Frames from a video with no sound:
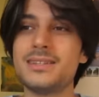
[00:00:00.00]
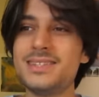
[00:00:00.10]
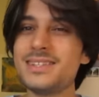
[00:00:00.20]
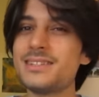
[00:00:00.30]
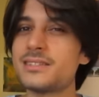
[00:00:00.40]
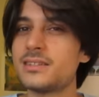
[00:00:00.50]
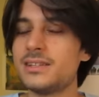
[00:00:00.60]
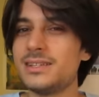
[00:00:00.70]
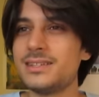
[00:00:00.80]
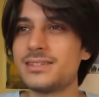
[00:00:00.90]
This
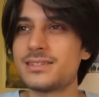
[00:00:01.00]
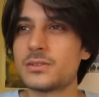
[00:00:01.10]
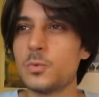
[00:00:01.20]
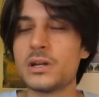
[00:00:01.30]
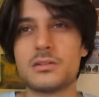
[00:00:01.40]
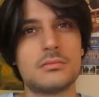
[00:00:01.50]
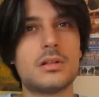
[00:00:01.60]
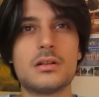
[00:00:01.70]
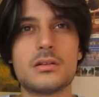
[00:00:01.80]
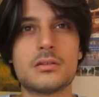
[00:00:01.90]
is,
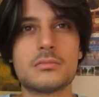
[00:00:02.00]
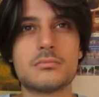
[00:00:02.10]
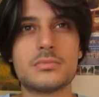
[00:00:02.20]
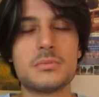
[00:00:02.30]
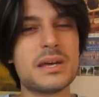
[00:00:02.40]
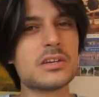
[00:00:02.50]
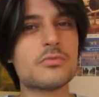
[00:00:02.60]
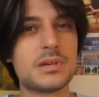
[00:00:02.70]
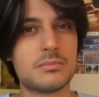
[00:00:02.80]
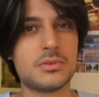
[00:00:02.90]
well, the back
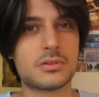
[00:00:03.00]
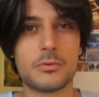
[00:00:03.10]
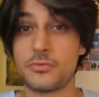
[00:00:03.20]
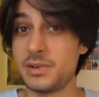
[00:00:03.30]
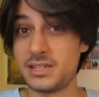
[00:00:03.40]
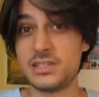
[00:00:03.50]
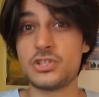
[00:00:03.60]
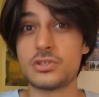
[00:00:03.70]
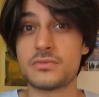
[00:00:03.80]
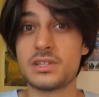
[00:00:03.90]
of my book, of my
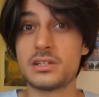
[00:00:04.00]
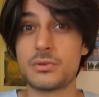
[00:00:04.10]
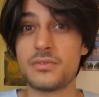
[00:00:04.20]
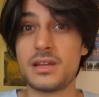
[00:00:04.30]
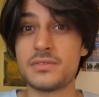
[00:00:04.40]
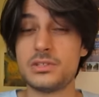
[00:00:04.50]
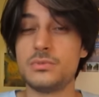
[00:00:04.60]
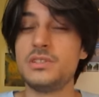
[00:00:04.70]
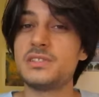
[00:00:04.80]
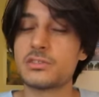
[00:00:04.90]
edition of Telegraph
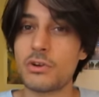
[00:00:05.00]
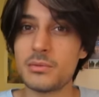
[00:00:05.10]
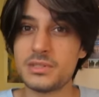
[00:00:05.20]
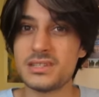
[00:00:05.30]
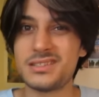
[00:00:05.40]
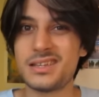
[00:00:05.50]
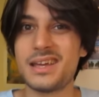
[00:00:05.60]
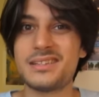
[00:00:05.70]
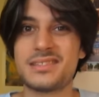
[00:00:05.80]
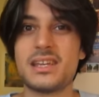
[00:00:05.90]
Avenue, described it
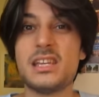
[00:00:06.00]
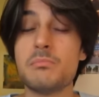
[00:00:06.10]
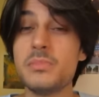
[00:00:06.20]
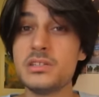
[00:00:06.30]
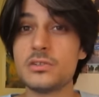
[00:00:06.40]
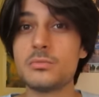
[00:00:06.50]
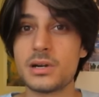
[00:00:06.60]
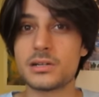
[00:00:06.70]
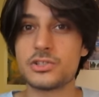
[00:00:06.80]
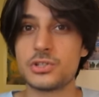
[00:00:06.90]
as a
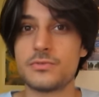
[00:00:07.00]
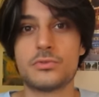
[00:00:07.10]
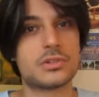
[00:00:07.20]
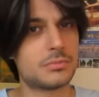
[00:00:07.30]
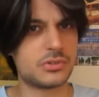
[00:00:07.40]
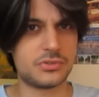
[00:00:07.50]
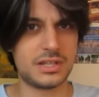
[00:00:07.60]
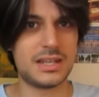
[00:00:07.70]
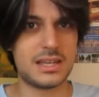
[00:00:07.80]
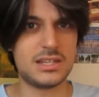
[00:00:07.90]
Middlemarch for the
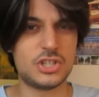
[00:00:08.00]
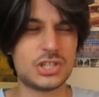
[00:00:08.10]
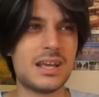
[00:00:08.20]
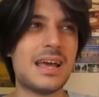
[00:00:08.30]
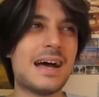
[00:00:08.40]
modern age.